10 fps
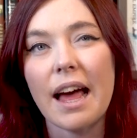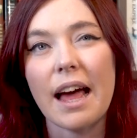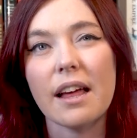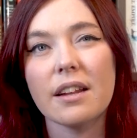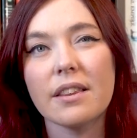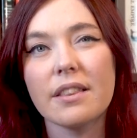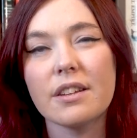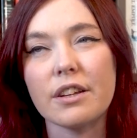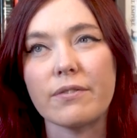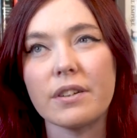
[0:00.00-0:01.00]
and the
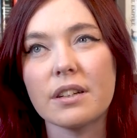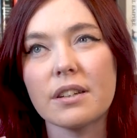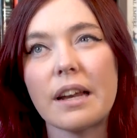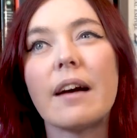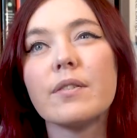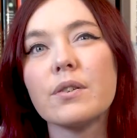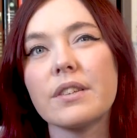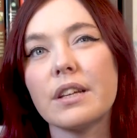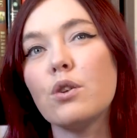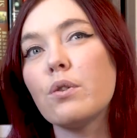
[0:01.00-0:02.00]
different levels
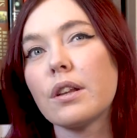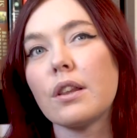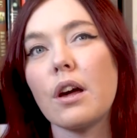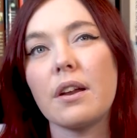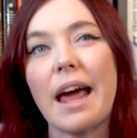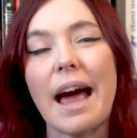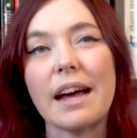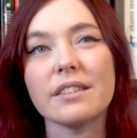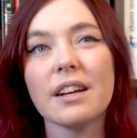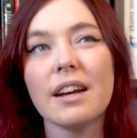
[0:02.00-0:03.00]
that you can learn at.